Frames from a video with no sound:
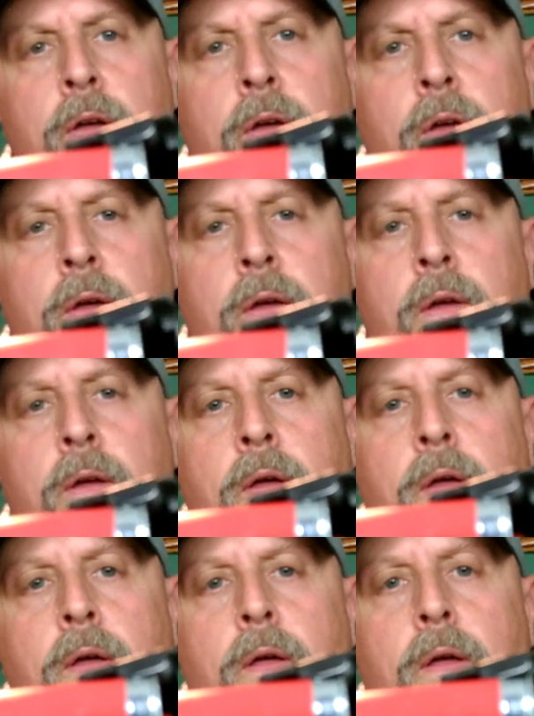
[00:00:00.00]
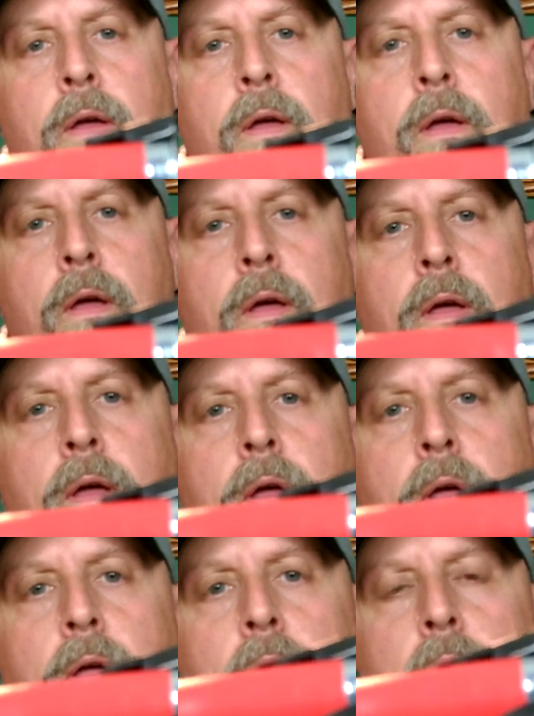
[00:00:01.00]

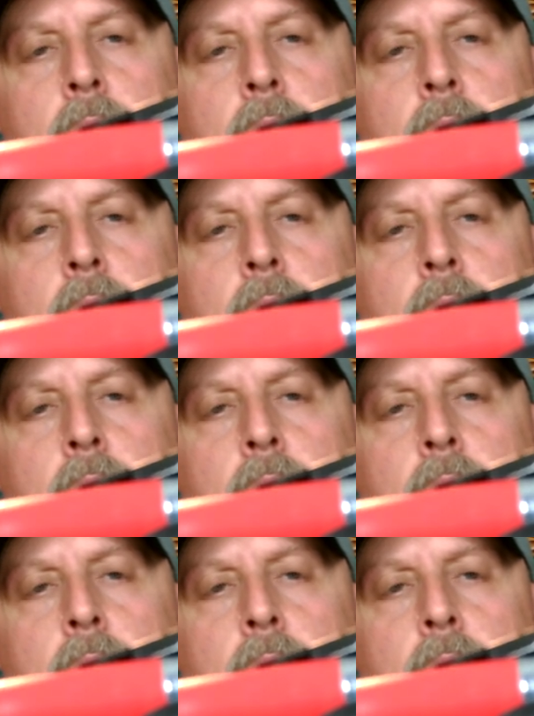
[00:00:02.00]
Nothing is said.